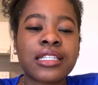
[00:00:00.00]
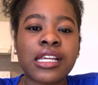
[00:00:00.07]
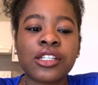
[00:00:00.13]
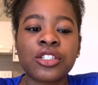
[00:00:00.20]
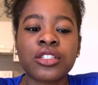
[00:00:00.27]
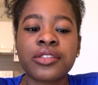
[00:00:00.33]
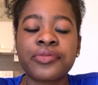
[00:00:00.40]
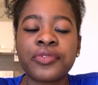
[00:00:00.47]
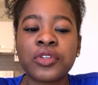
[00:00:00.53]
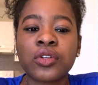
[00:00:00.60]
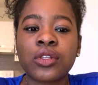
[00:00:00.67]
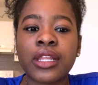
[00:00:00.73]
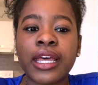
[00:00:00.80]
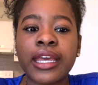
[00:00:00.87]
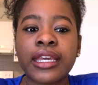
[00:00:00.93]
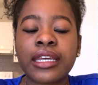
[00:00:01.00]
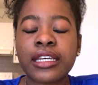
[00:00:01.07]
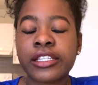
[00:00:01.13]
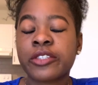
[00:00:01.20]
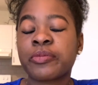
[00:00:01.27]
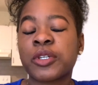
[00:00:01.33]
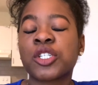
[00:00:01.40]
I just feel like,
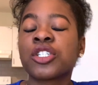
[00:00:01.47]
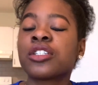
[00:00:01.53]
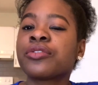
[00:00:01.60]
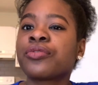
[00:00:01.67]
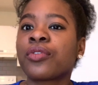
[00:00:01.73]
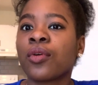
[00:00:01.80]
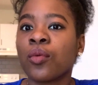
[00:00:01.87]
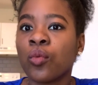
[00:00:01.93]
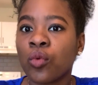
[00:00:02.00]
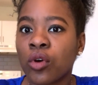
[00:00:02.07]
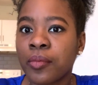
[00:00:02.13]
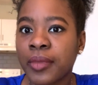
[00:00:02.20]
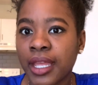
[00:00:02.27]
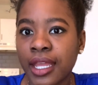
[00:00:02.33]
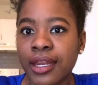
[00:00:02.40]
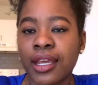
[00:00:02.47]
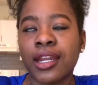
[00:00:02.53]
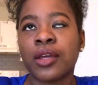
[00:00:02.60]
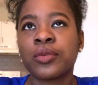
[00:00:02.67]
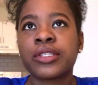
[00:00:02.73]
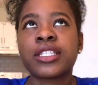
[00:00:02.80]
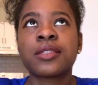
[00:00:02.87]
especially for women, and
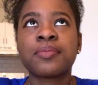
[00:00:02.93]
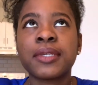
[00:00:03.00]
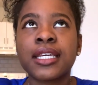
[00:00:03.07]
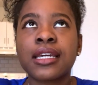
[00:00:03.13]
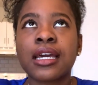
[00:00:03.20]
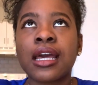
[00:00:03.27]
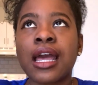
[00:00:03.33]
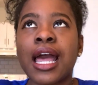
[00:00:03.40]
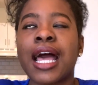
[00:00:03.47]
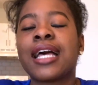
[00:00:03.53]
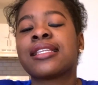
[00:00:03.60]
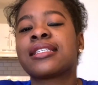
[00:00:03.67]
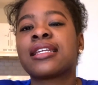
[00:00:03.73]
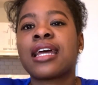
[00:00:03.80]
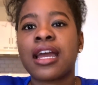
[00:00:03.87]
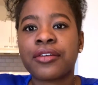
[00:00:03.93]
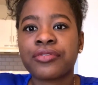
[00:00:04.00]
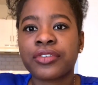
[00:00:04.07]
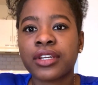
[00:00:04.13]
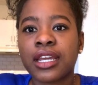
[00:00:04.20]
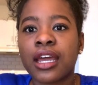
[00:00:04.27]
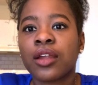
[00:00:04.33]
I will speak as an
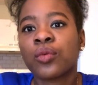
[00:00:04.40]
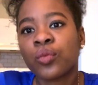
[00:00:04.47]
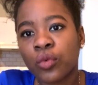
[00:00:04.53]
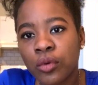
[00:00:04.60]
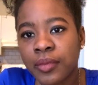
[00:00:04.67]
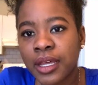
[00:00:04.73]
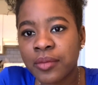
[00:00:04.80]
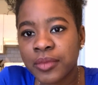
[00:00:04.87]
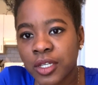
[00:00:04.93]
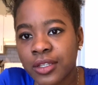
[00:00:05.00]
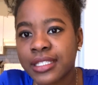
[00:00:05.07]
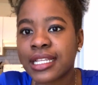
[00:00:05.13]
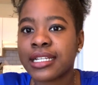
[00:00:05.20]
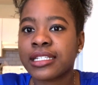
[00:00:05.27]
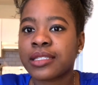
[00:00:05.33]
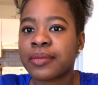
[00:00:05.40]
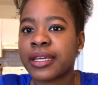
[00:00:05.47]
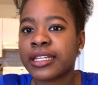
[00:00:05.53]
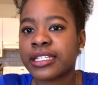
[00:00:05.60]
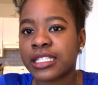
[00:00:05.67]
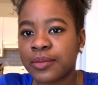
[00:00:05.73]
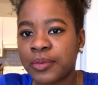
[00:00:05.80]
African woman because that is my
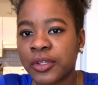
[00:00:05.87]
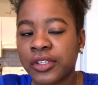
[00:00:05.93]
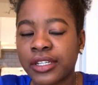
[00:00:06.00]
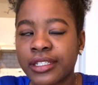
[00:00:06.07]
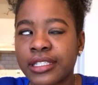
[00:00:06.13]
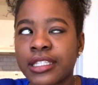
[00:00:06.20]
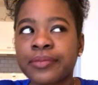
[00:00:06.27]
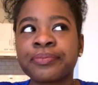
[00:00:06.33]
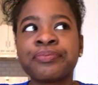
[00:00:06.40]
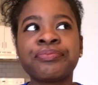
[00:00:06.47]
experience,